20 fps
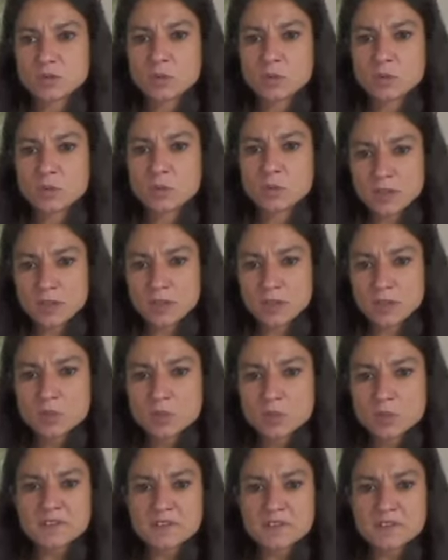Why don't
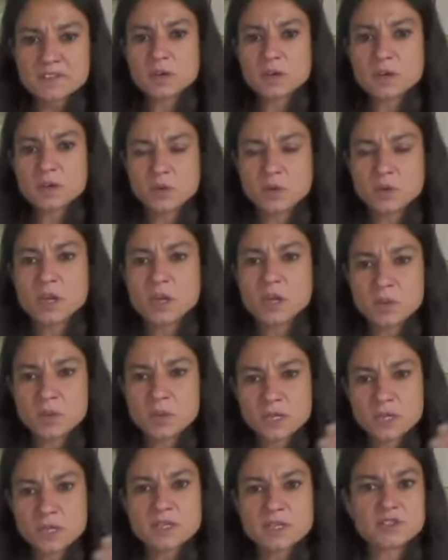we start doing a
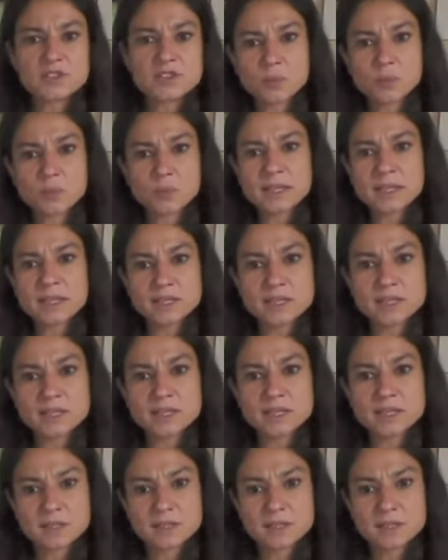meditation practice?
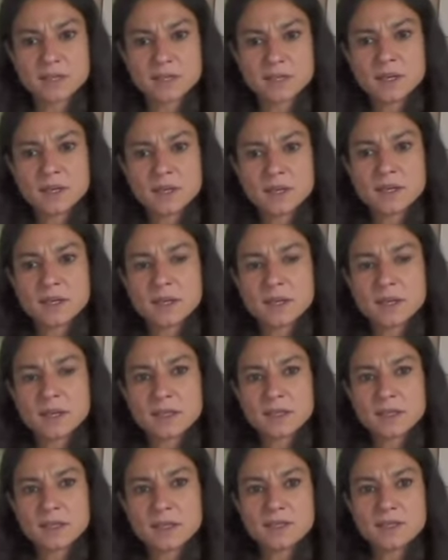
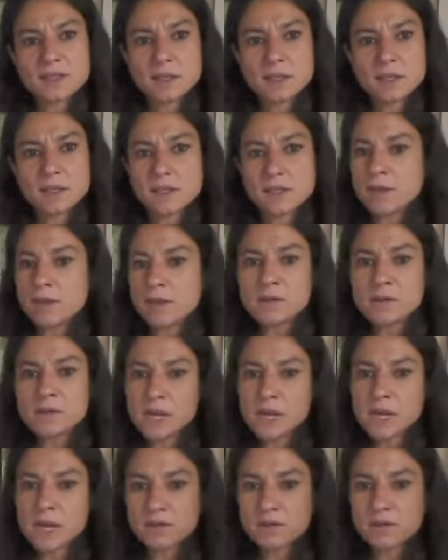And
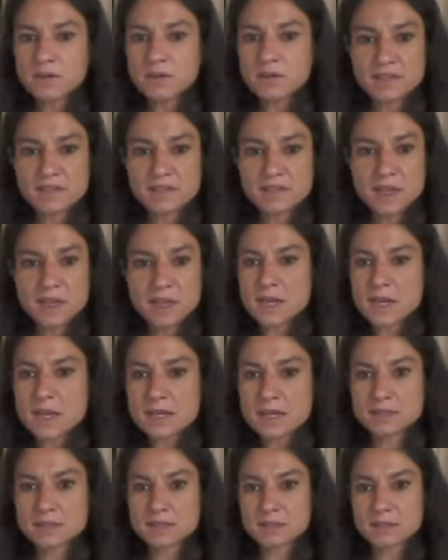everybody raised their
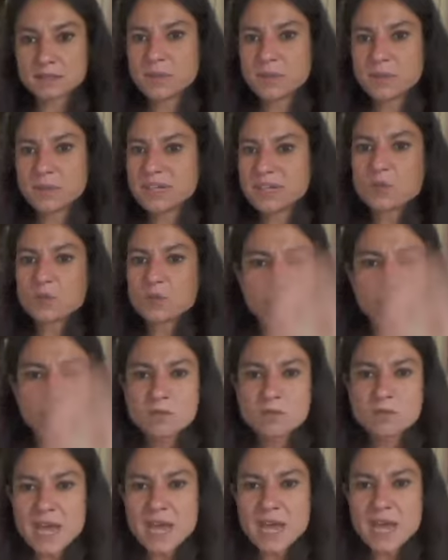hands, but with
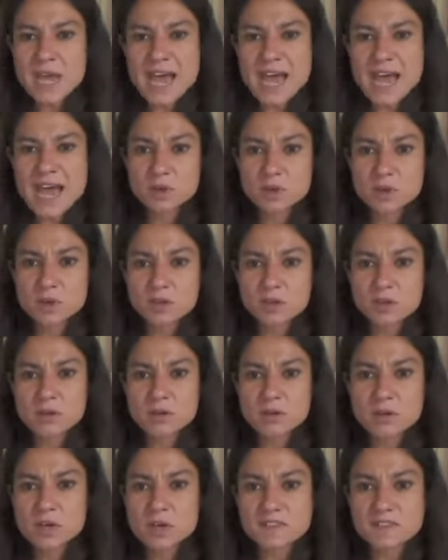no doubt, with
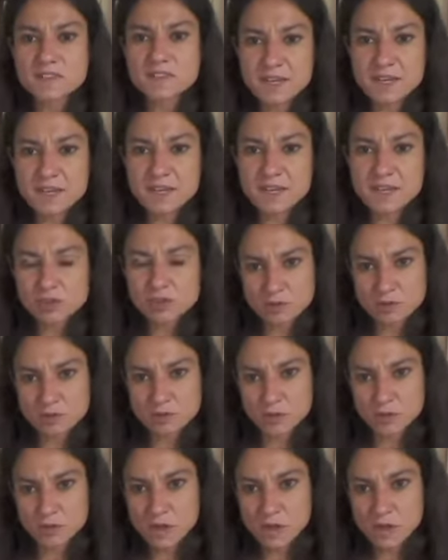no hesitation.